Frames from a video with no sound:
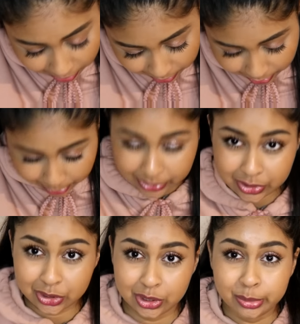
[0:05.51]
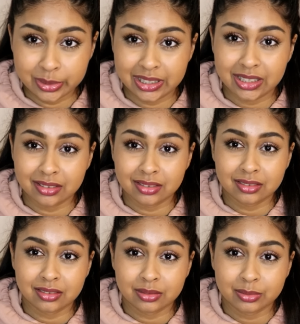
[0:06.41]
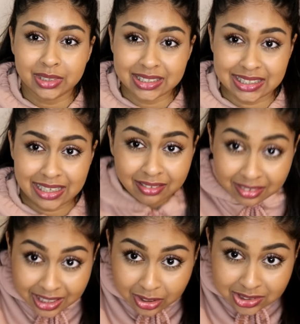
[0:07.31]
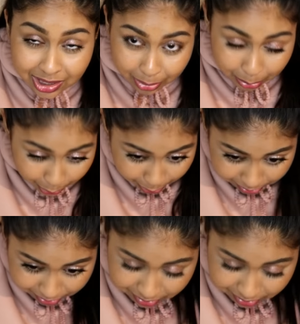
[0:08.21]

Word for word: don't know what to do. What is that? It looks like a broom.